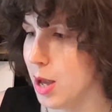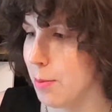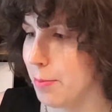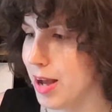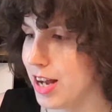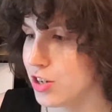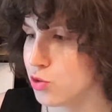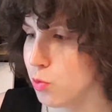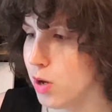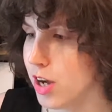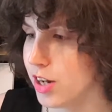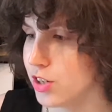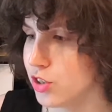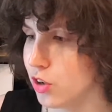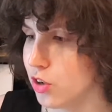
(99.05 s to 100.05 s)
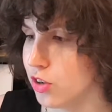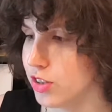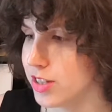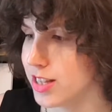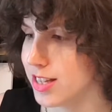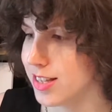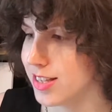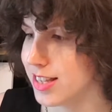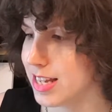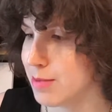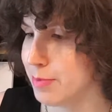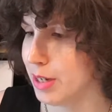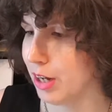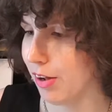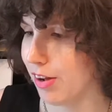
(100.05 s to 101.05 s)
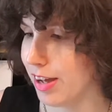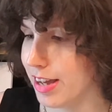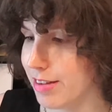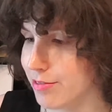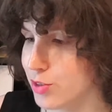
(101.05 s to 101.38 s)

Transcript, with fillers: Patchwork dogs that seem alive,